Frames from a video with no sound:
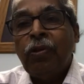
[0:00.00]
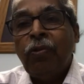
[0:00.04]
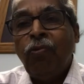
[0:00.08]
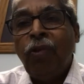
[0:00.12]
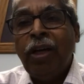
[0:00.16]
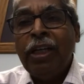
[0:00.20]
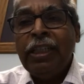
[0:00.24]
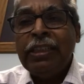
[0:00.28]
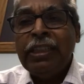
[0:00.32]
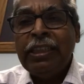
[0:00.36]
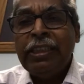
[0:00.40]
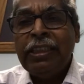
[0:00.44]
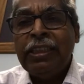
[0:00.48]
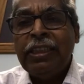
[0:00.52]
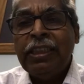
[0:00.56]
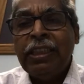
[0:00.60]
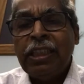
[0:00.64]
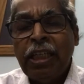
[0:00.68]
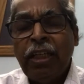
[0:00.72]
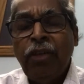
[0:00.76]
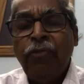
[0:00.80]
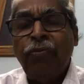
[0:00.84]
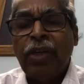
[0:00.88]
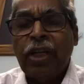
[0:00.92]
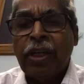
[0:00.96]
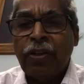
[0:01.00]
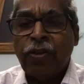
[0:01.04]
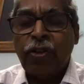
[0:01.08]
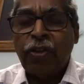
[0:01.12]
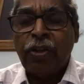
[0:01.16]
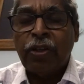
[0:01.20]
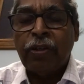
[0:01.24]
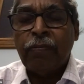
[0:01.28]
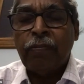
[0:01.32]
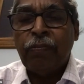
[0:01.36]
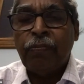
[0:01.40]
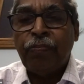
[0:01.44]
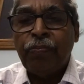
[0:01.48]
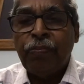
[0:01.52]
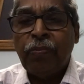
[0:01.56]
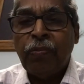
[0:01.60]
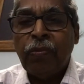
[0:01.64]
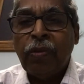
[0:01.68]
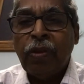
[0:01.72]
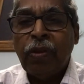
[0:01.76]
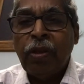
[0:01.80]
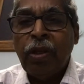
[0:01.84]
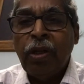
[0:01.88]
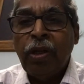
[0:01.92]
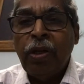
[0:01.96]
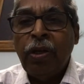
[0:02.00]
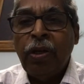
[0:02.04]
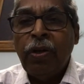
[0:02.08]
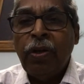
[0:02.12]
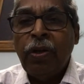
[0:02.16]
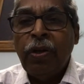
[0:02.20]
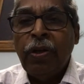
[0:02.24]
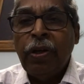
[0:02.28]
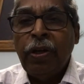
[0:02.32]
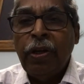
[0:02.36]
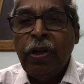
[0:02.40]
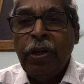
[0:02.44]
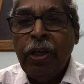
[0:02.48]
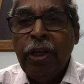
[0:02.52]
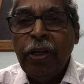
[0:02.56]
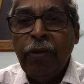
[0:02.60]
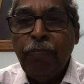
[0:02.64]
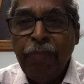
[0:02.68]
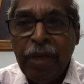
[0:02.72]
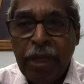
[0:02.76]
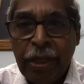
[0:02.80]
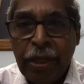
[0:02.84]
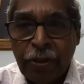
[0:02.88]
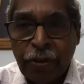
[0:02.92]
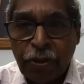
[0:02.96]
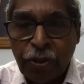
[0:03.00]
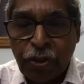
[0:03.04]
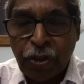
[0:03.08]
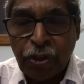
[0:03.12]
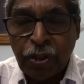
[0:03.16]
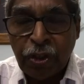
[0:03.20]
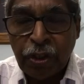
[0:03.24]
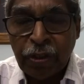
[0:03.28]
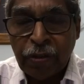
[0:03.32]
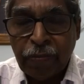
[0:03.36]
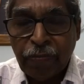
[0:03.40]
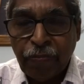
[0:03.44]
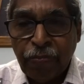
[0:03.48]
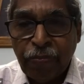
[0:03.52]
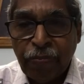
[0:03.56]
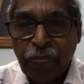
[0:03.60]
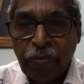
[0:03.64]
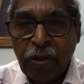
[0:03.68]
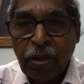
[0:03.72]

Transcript: What is its significance? It means